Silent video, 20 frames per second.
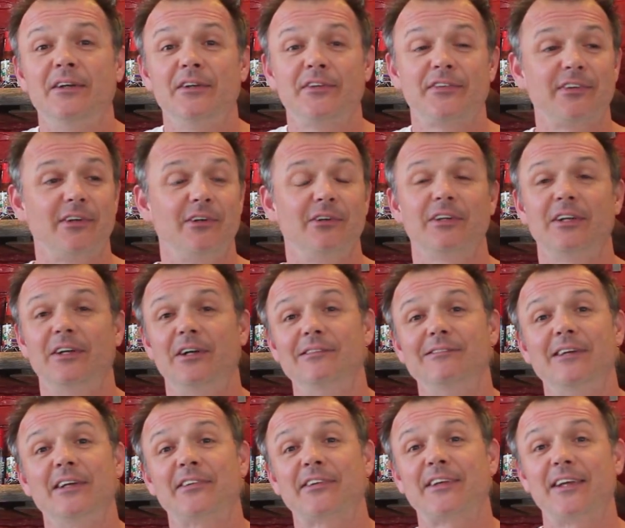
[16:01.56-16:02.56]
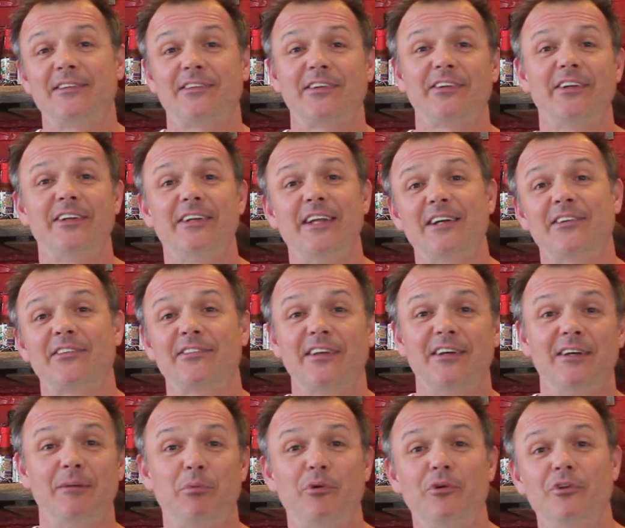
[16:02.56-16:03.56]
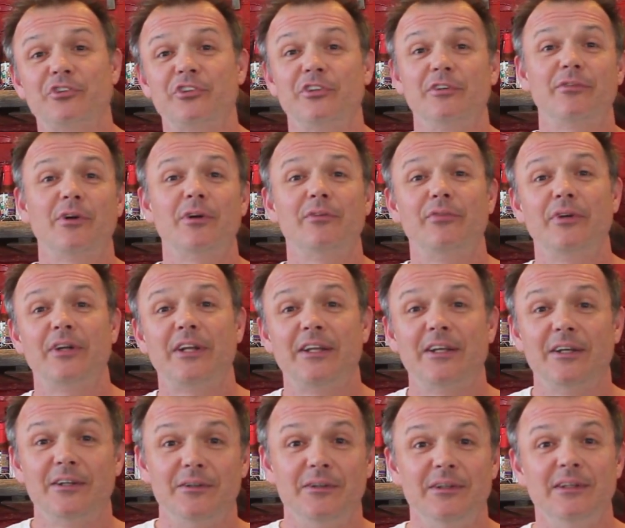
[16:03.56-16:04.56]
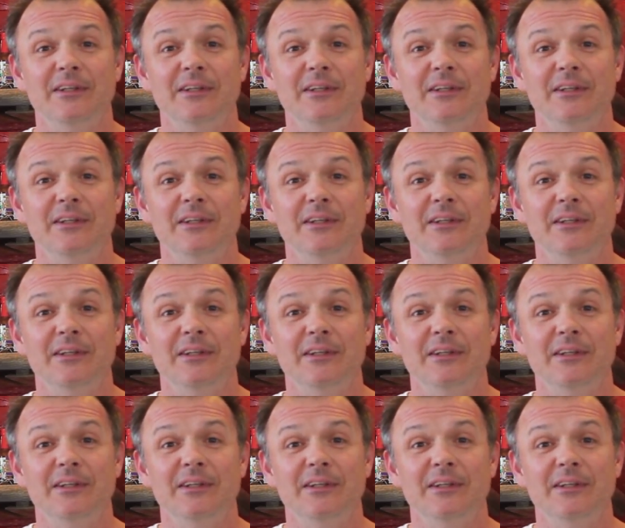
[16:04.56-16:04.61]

So, you know, let's get to the next portion of our video.